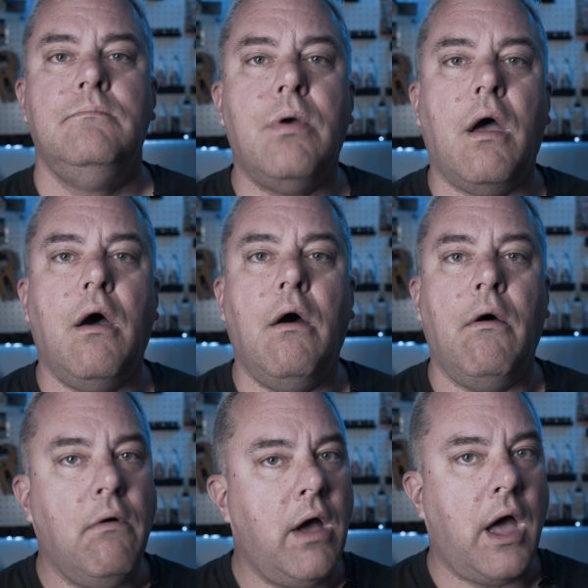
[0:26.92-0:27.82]

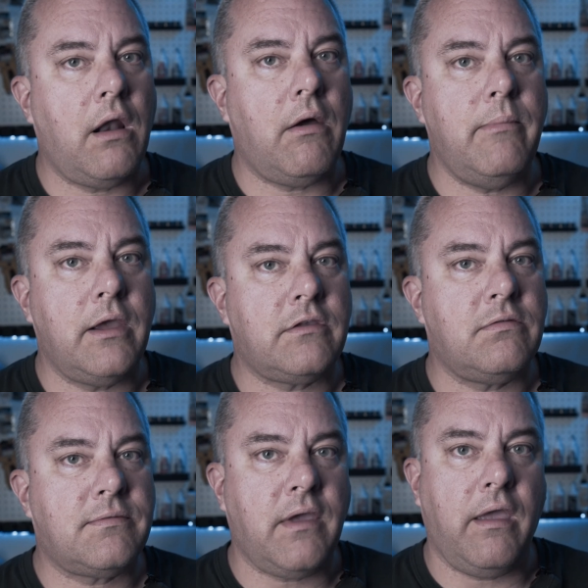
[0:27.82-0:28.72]
Bro, how do I make some
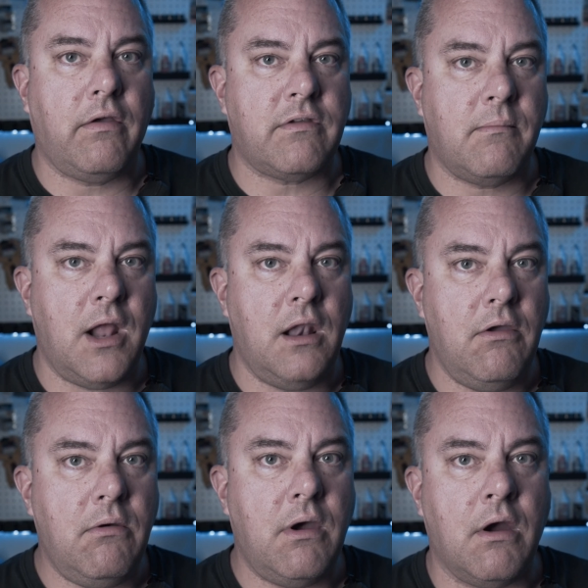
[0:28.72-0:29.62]
scales on my
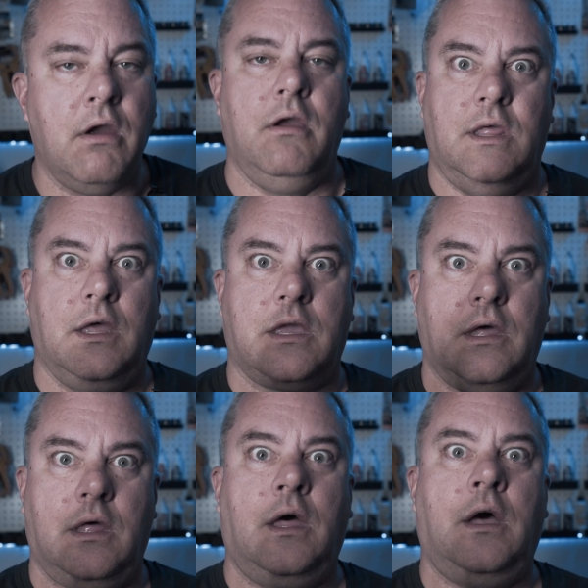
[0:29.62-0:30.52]
lure? Like,
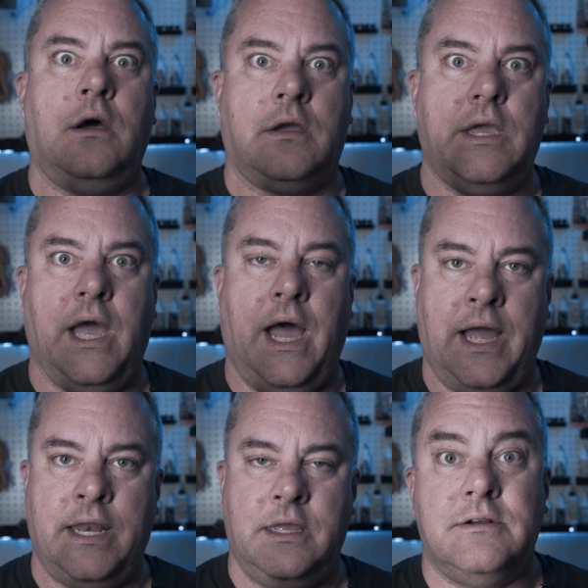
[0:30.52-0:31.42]
oh
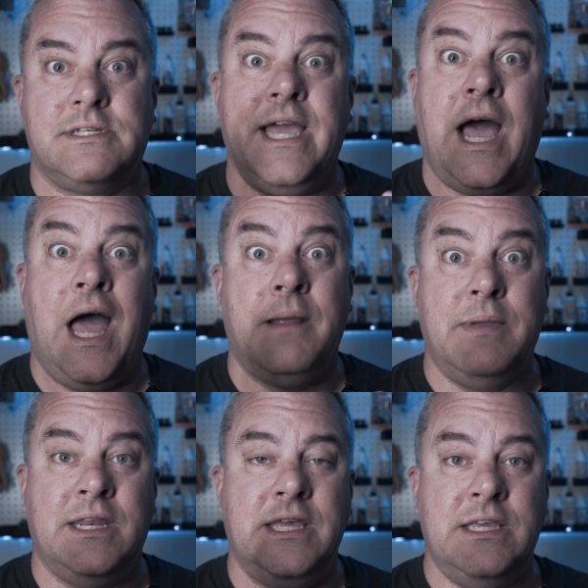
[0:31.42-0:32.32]
God, there's gotta
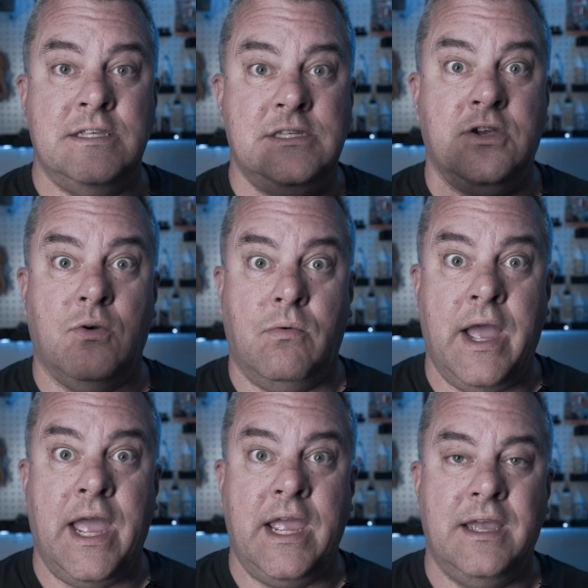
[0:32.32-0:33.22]
be an easier
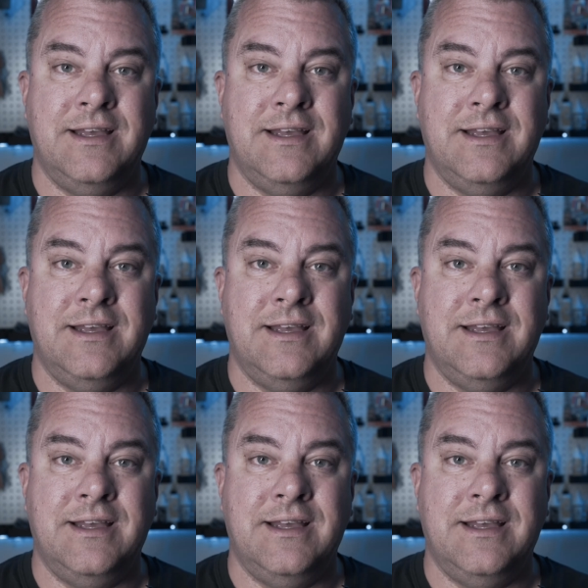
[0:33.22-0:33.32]
way.